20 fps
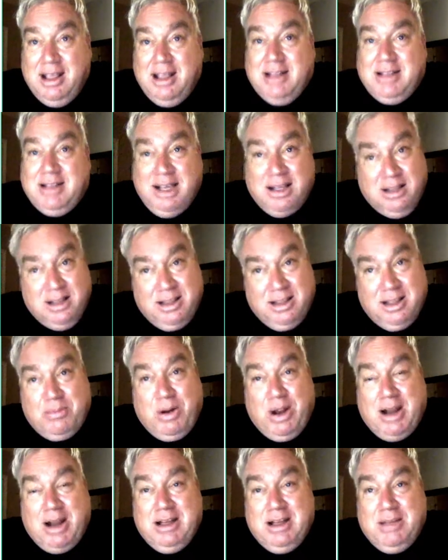Take a look at their
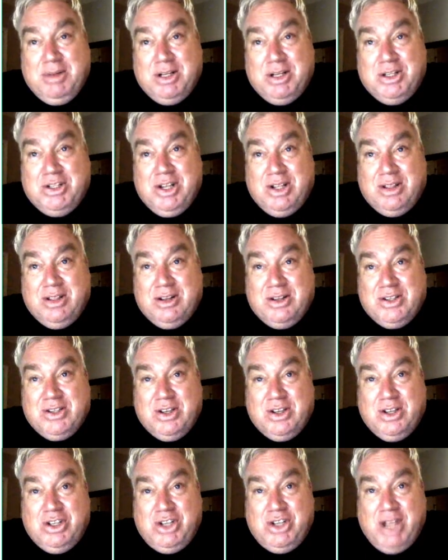brand image, and there's a
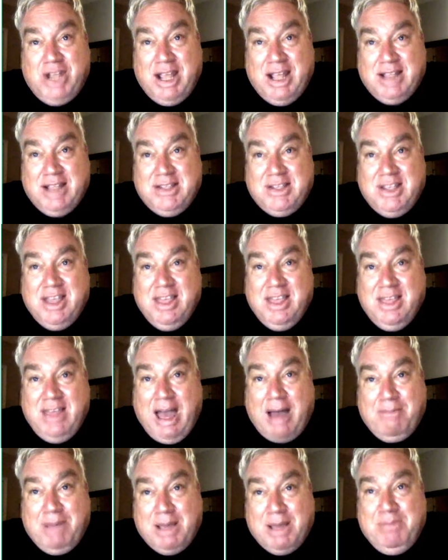good chance
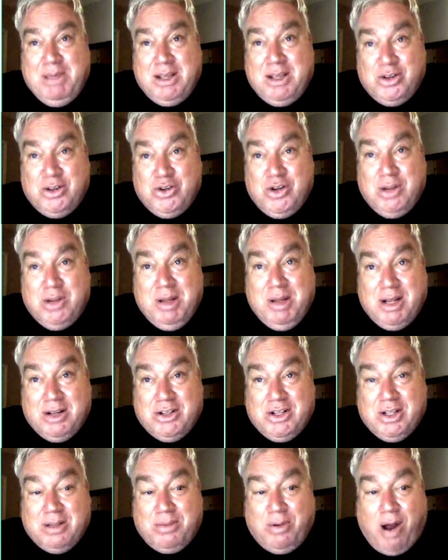that might be contributing
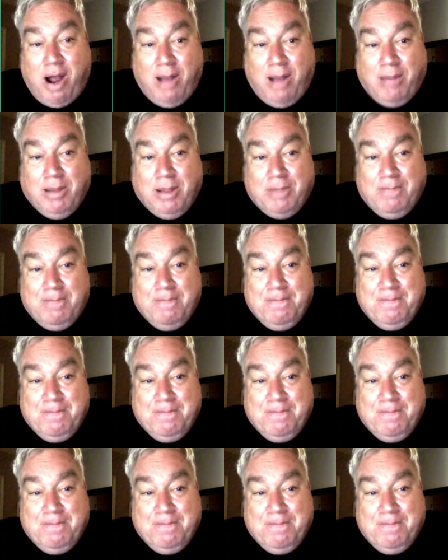to the problem.